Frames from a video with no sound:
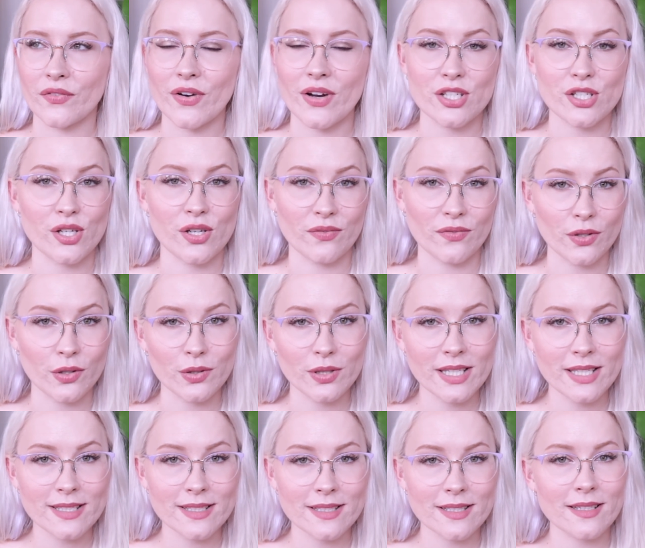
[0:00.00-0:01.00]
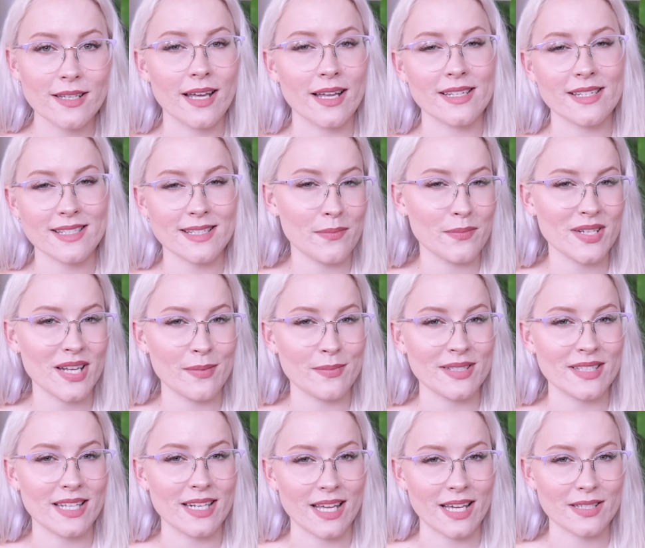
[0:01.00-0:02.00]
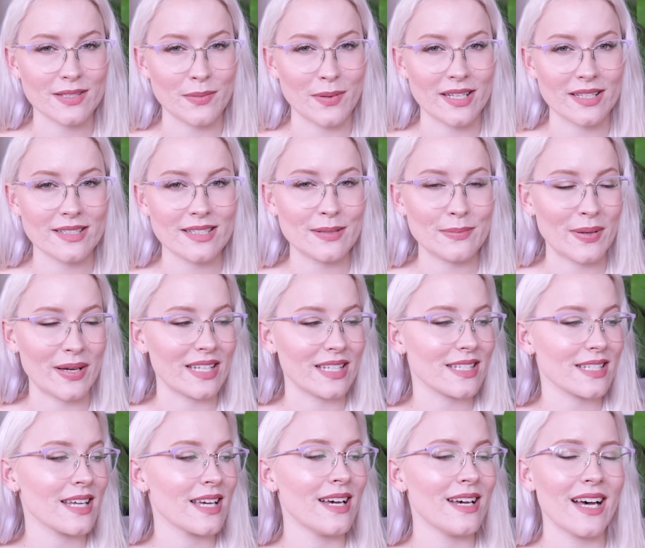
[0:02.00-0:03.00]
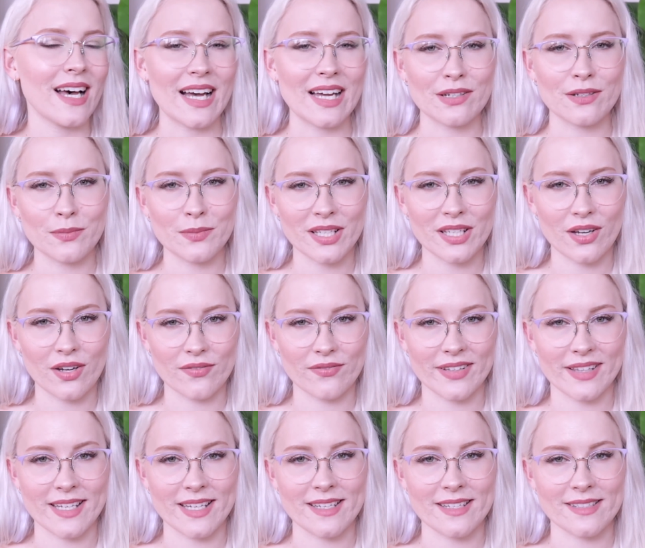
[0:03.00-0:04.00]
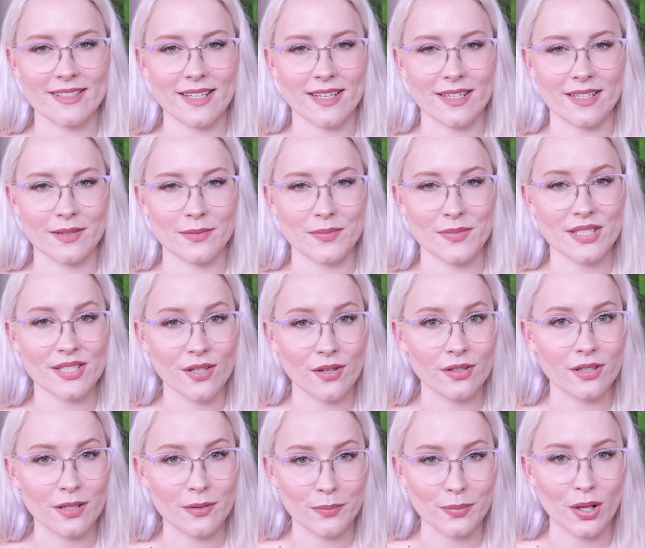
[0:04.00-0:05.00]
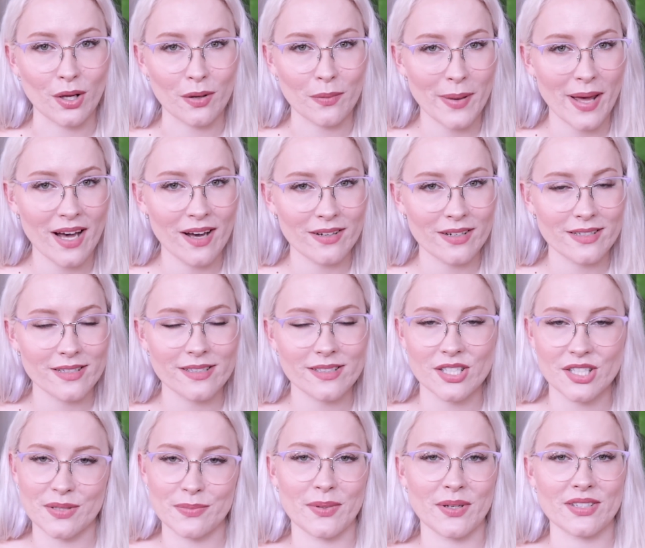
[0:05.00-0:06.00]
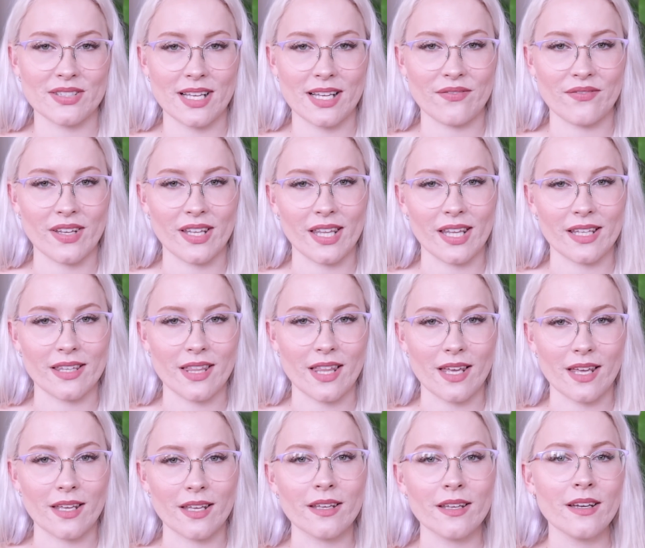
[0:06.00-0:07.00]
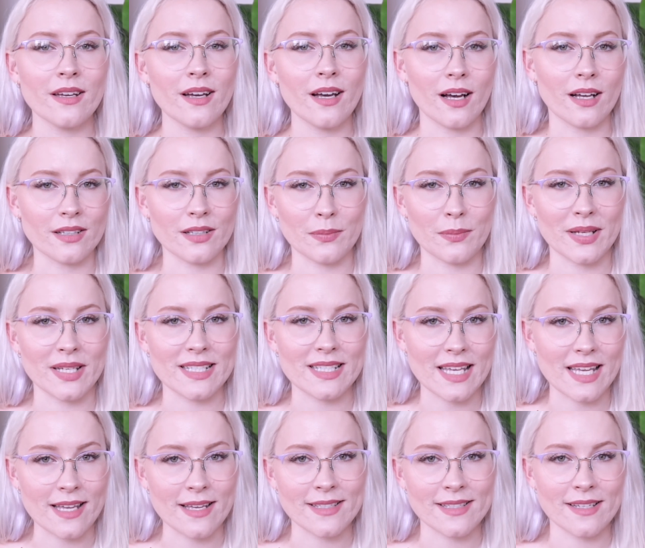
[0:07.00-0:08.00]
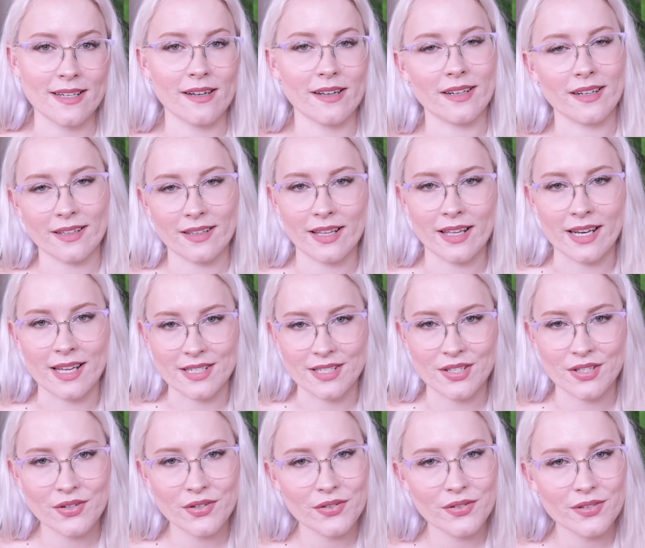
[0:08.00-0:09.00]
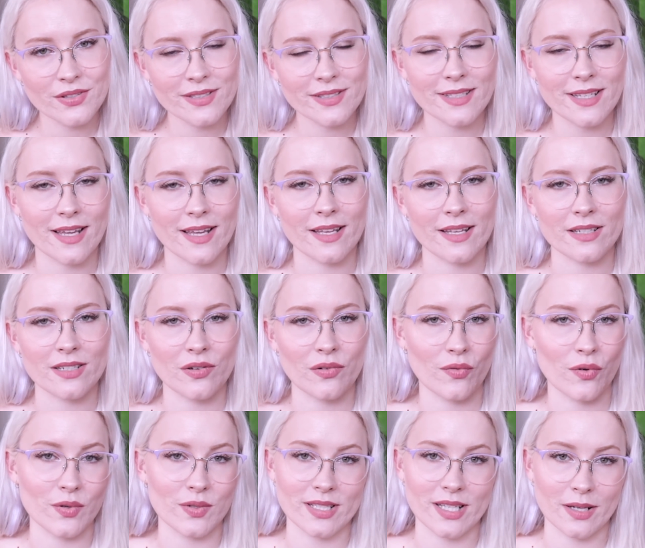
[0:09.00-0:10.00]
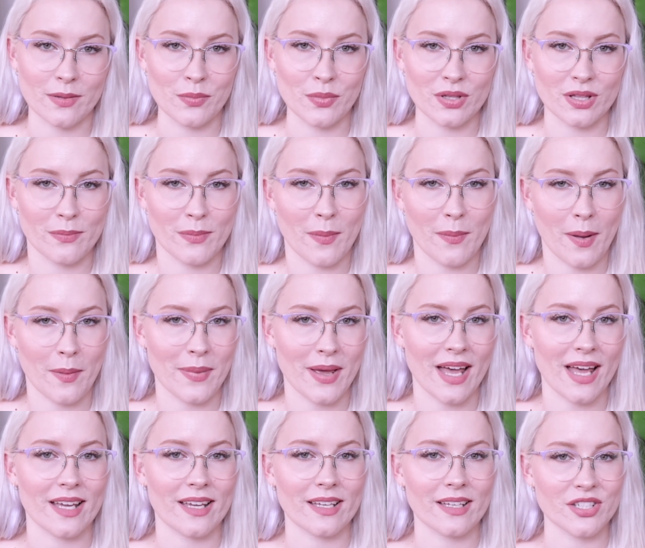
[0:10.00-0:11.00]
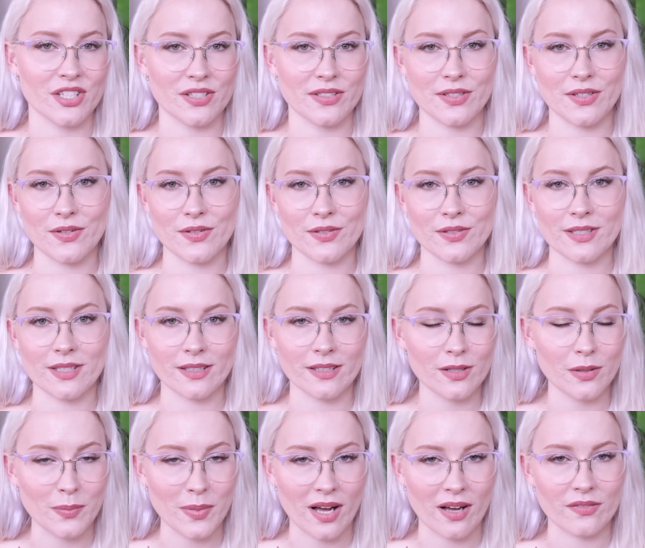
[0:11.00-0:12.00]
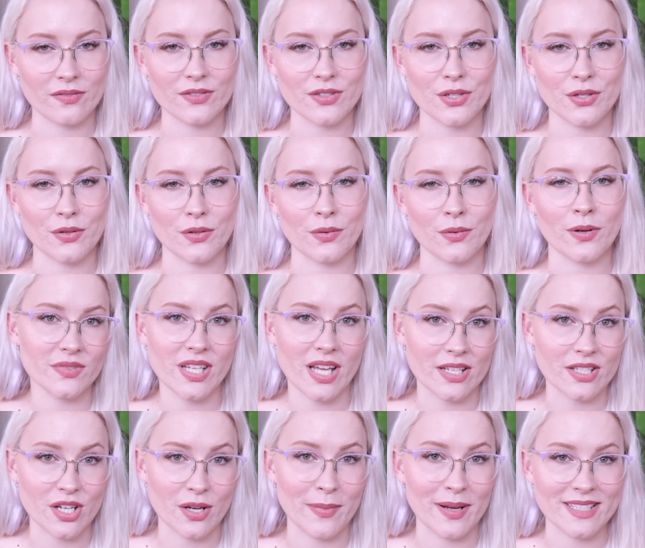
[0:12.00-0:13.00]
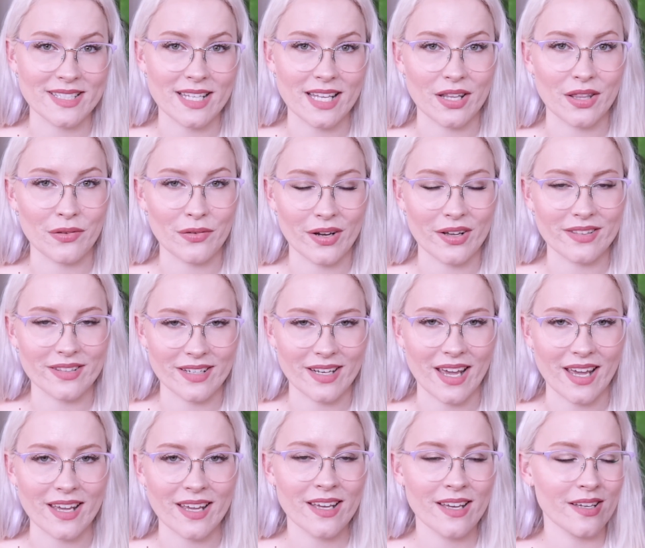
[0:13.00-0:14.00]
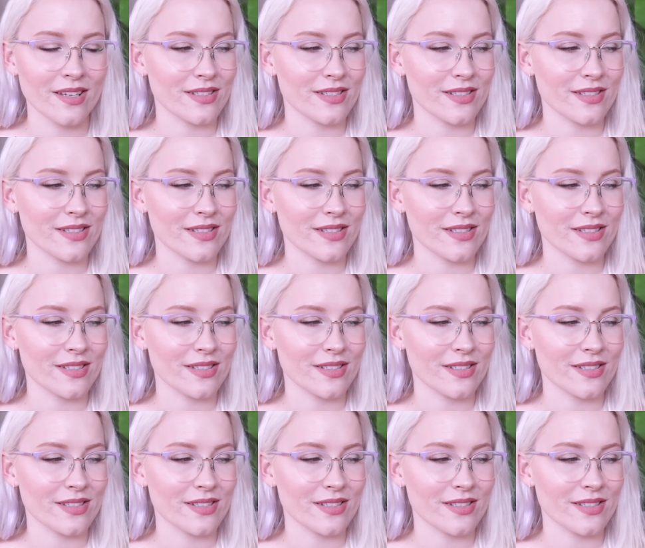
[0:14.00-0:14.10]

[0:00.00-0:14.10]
Fresh and Flawless, and sometimes the NYX ones, but I normally go for these solid block powders just because I feel like they're a little bit easier and cleaner to use, and of course I can put them in my bag and just use a little puff to touch up my skin throughout the day.